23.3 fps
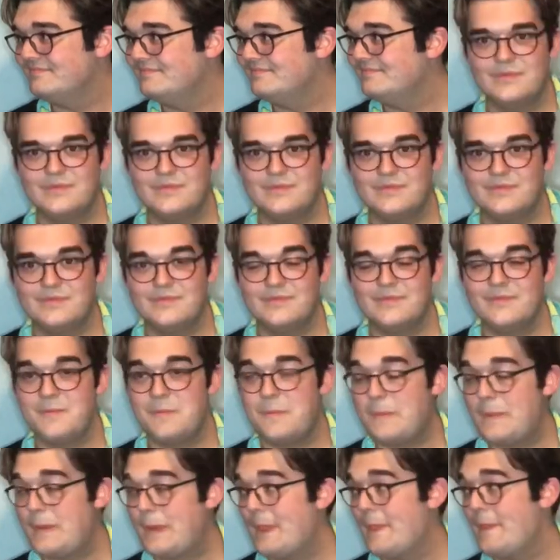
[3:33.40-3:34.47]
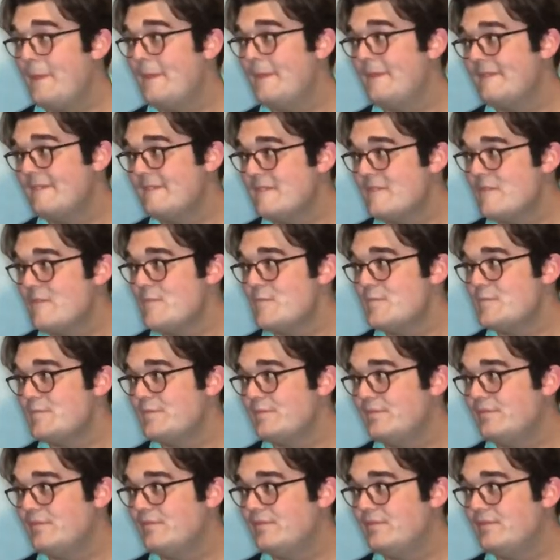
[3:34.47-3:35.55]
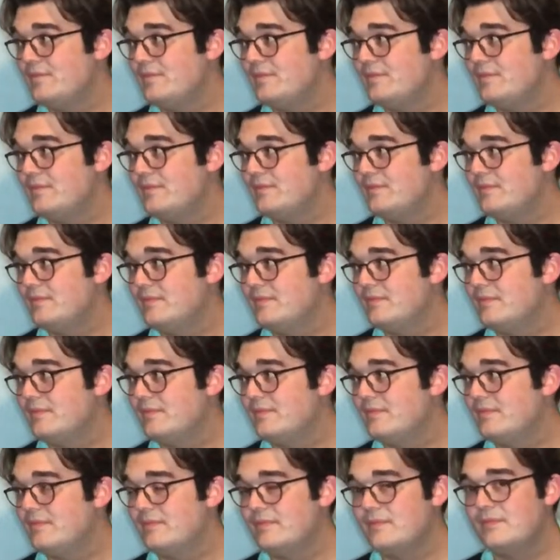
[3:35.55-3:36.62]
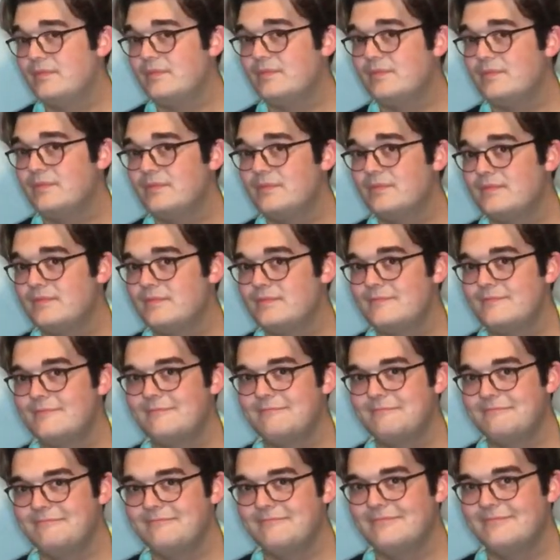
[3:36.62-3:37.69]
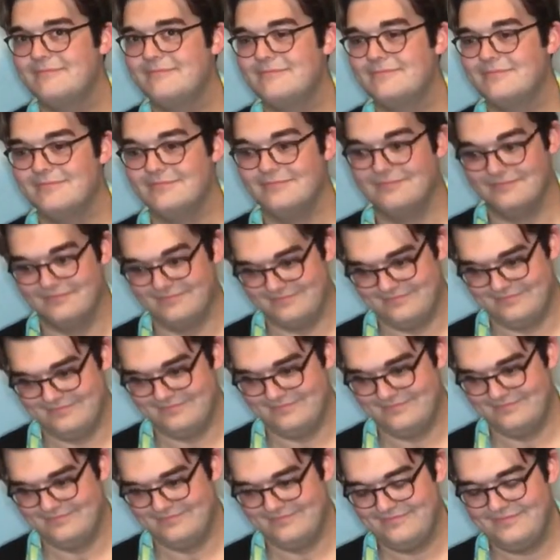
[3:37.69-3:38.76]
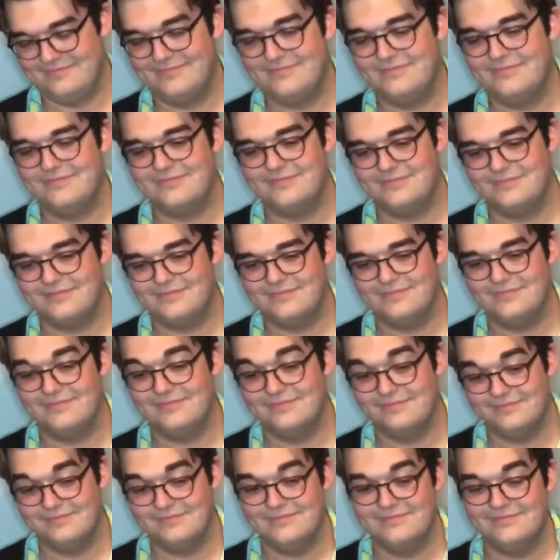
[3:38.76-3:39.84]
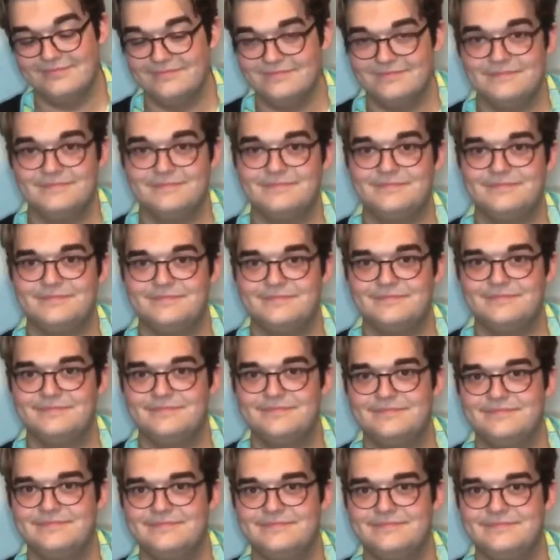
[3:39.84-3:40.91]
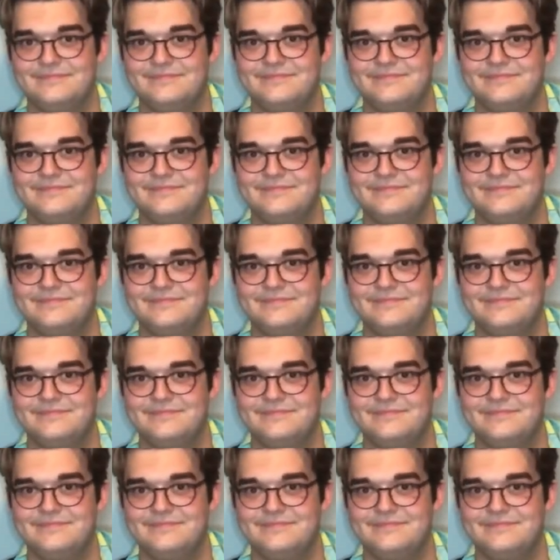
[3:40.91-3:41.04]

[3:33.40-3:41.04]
No words are spoken by the person on screen.